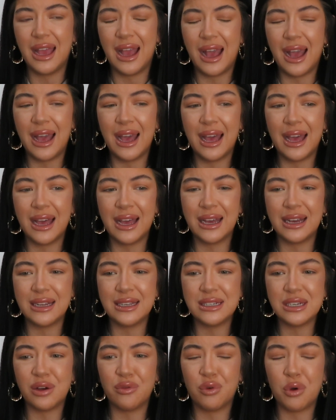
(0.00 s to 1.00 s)

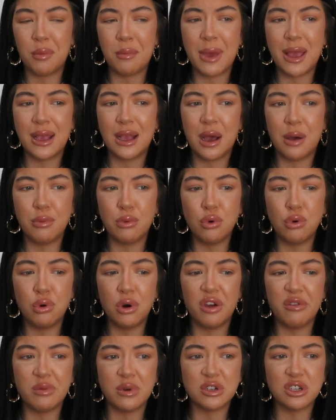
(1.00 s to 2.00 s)
And I've got makeup
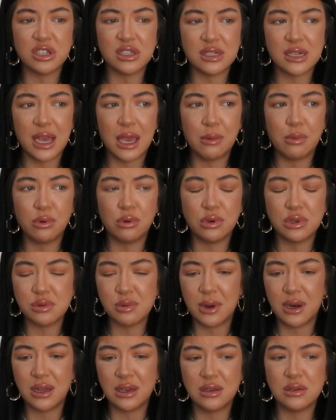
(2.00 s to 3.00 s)
all over my dressing table, as
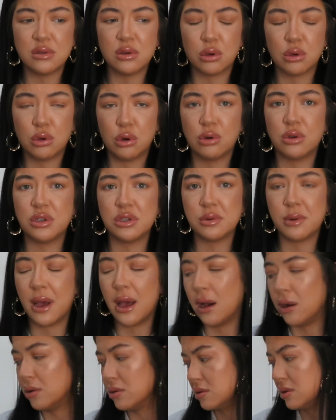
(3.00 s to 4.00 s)
well as God knows what
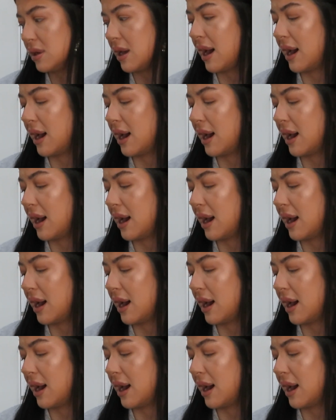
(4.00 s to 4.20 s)
else.